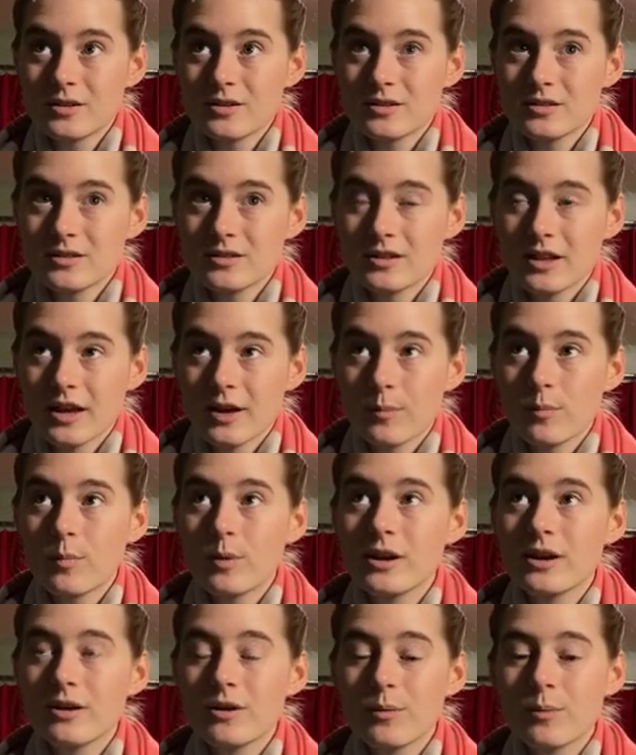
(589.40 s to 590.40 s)
like
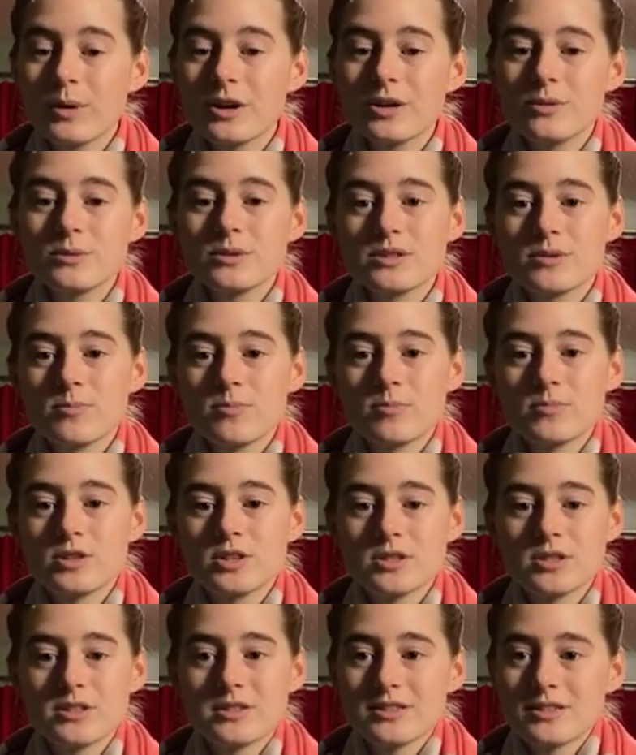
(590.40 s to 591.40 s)
when it was
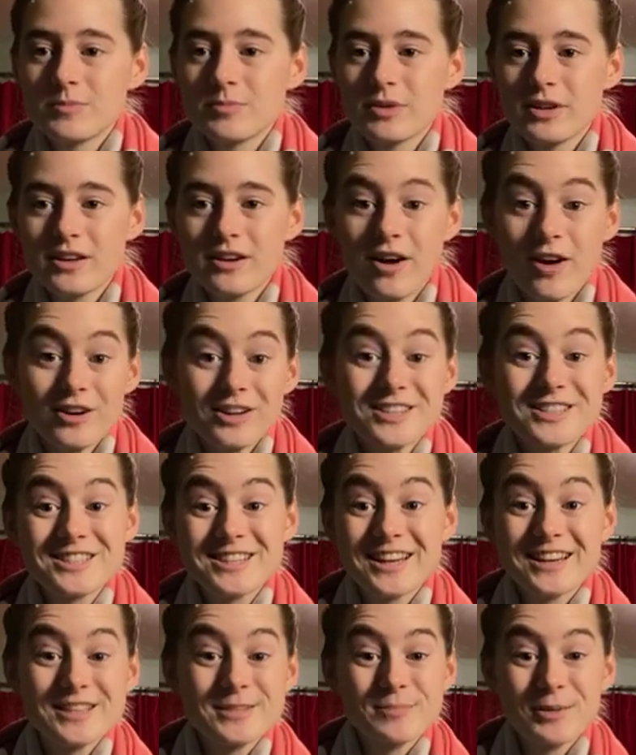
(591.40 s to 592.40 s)
just simply honest
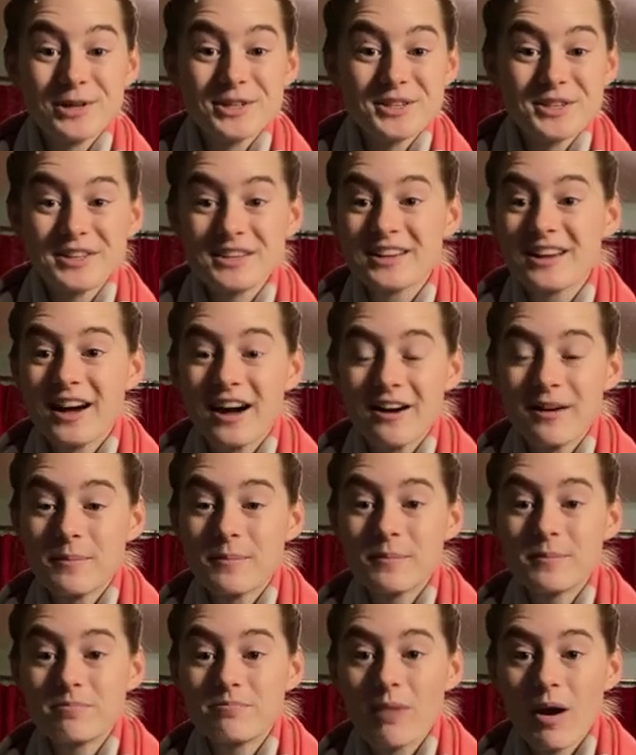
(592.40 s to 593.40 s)
expression,
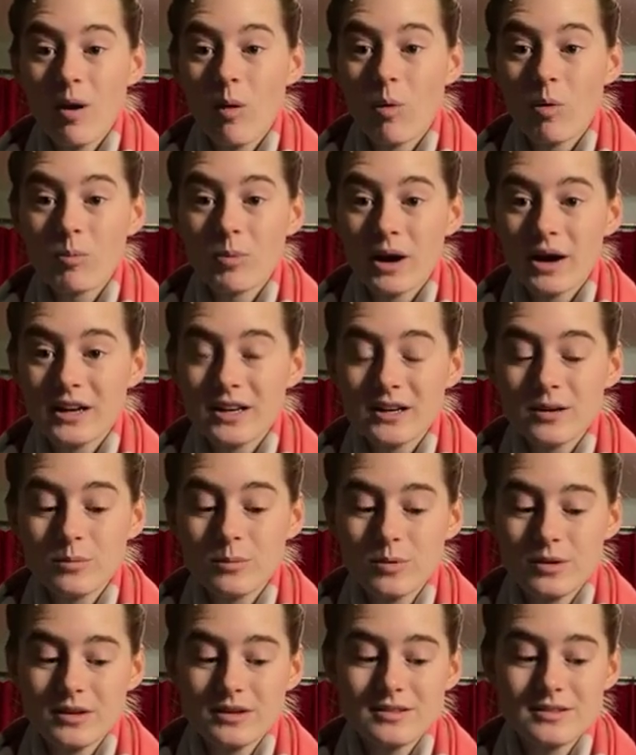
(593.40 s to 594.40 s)
my whole body
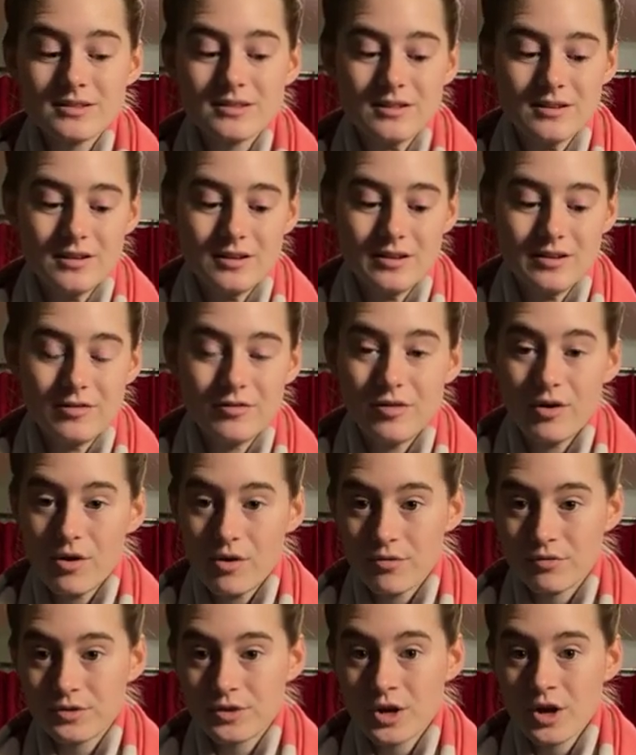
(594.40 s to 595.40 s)
was
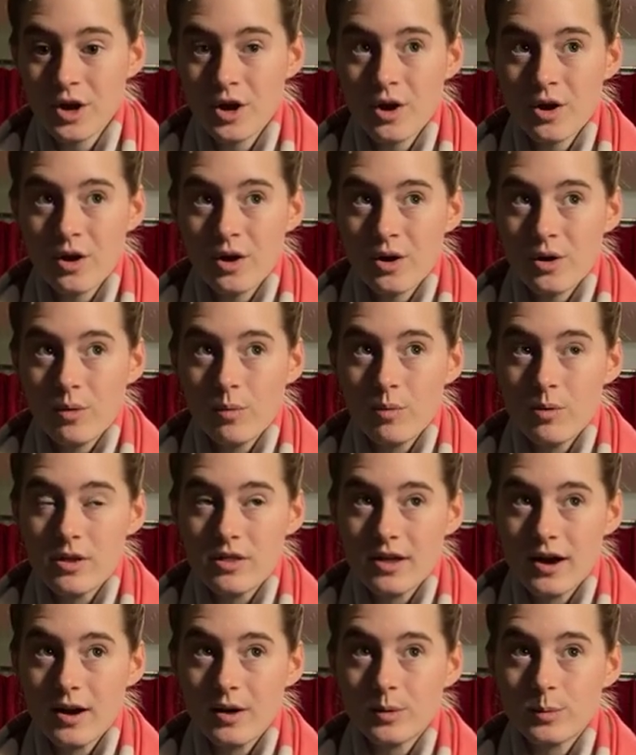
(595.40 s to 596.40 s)
involved
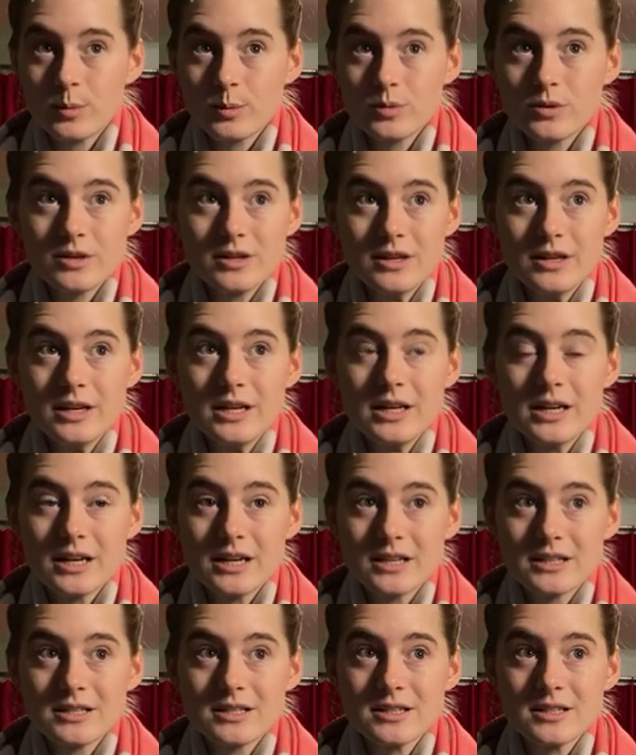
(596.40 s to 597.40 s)
without
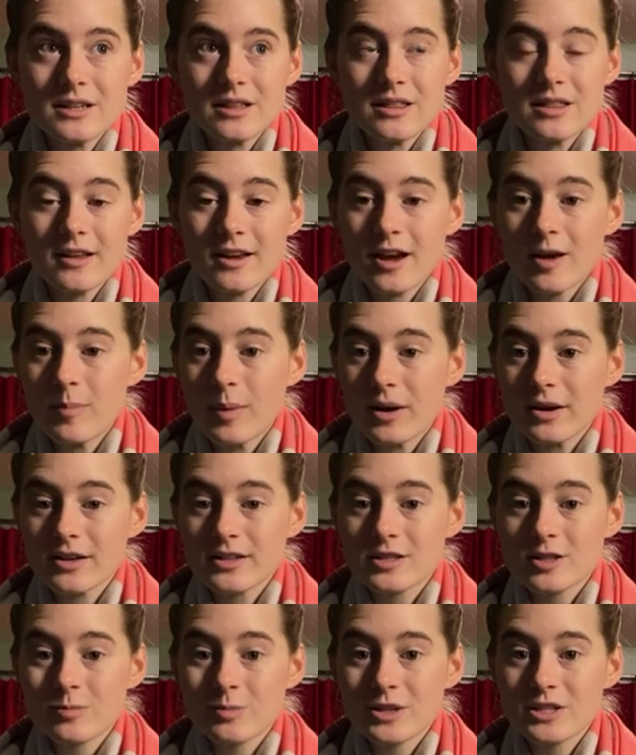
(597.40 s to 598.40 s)
needing to think about it
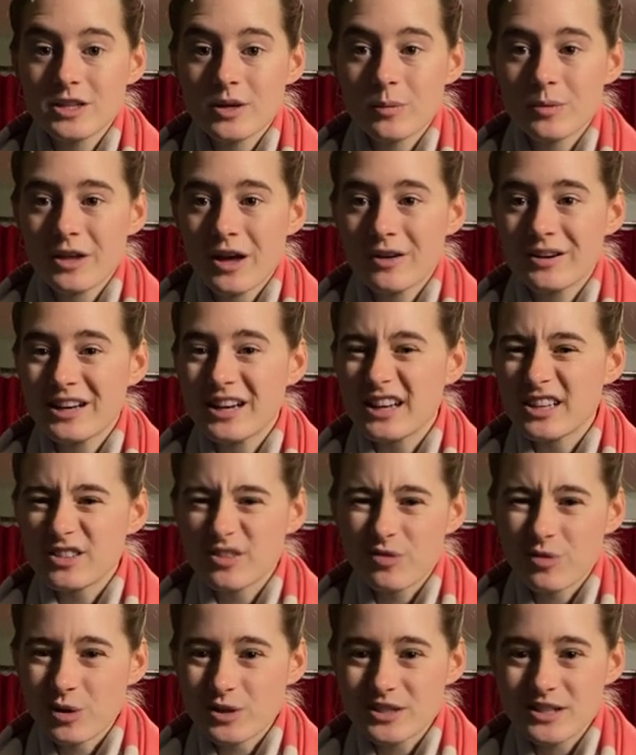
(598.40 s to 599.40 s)
so much and without needing to
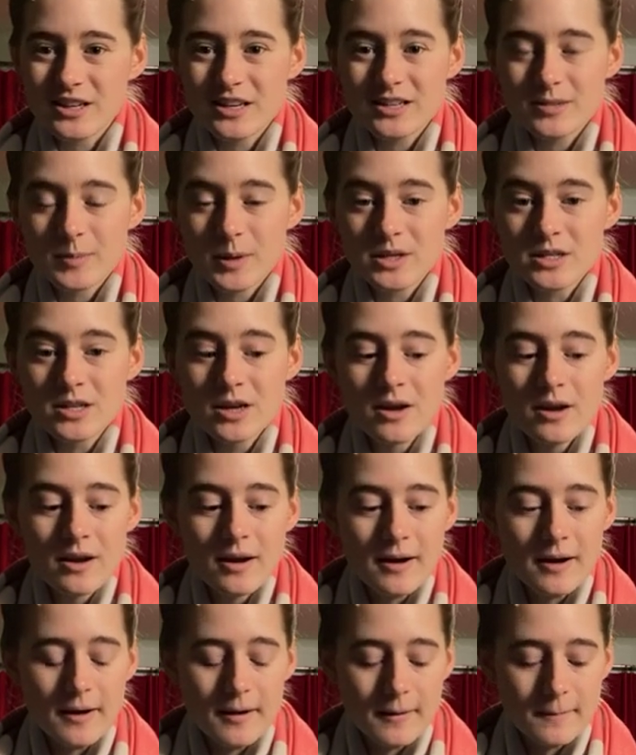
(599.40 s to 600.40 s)
force it as much.
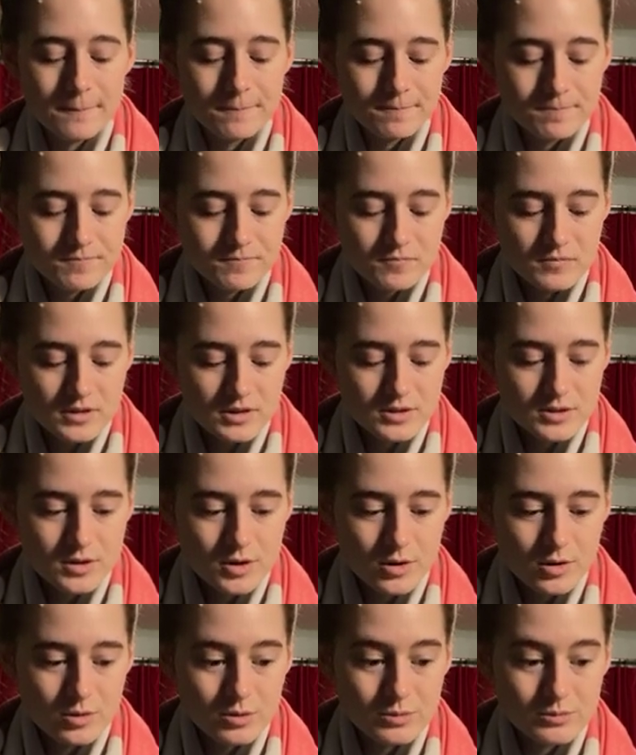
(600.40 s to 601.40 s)

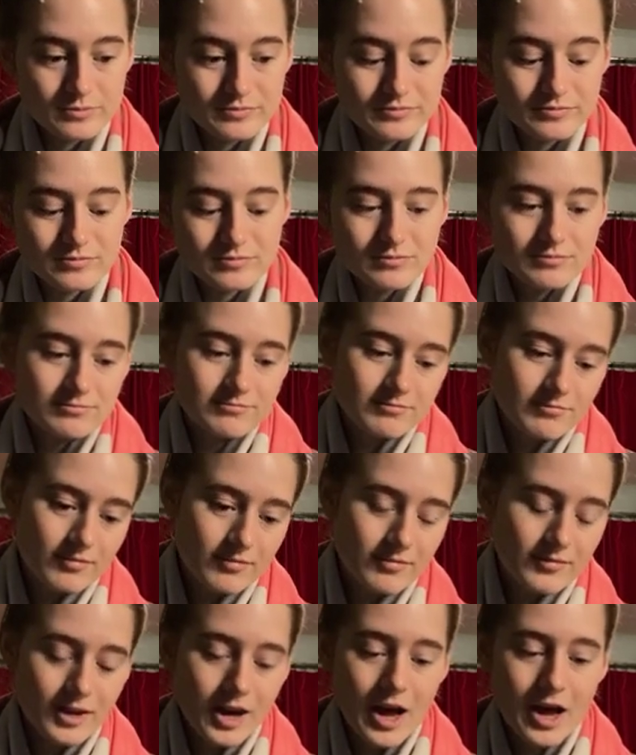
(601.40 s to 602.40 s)
So
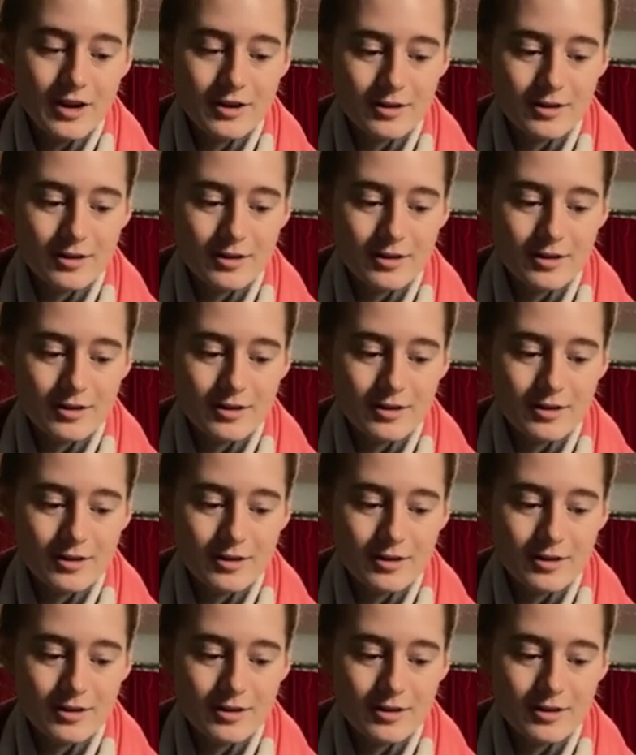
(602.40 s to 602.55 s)
I don't